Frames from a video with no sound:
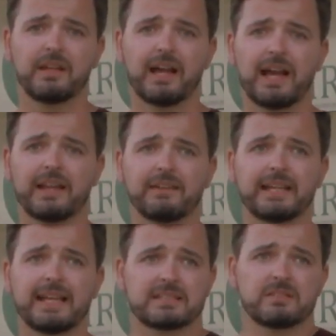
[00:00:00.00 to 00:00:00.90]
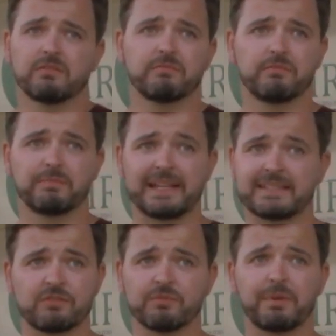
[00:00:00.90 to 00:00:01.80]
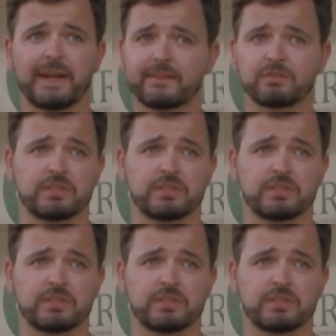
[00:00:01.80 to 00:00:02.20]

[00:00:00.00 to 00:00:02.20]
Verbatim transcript: And it's not basically driven by adults,